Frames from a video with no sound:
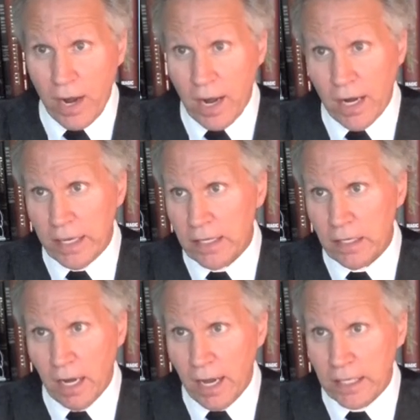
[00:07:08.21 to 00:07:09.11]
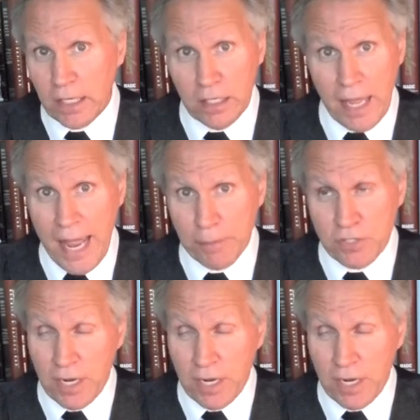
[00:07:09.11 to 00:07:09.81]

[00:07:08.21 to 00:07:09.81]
I collapsed.